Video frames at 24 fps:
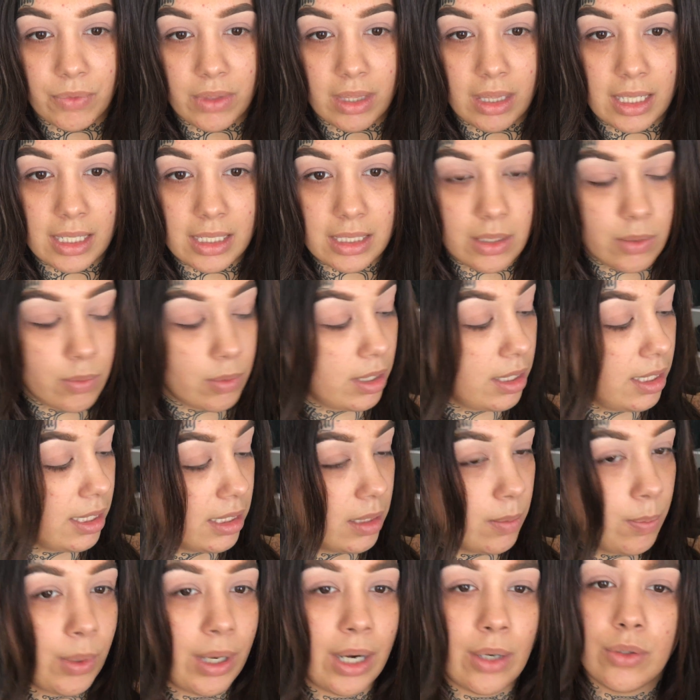This one is
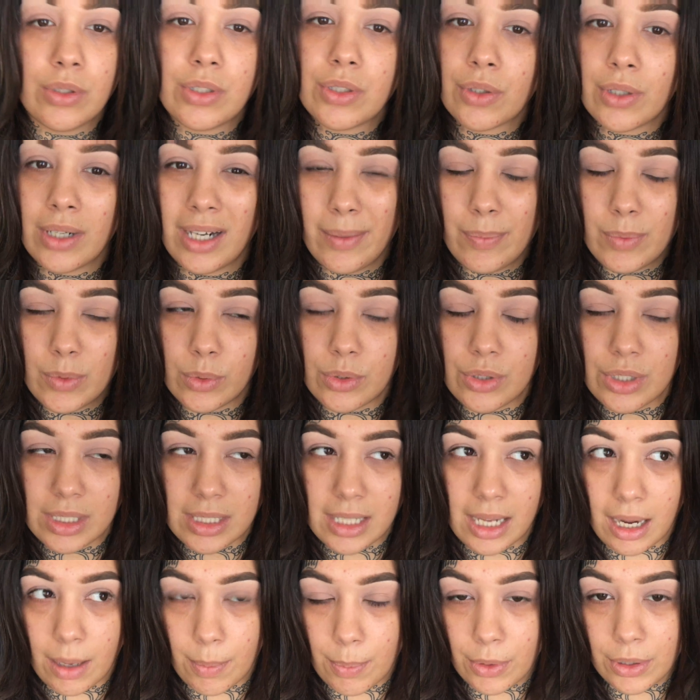Brownscript, which is
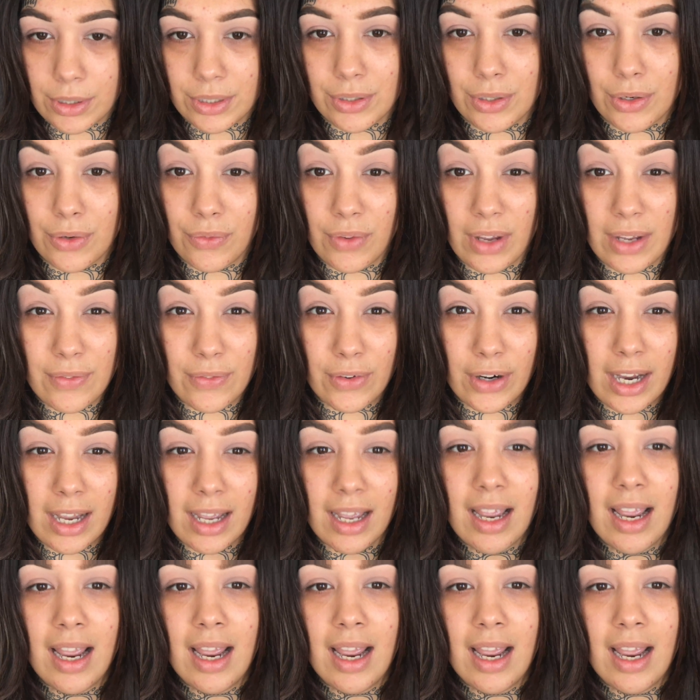like a personal favorite.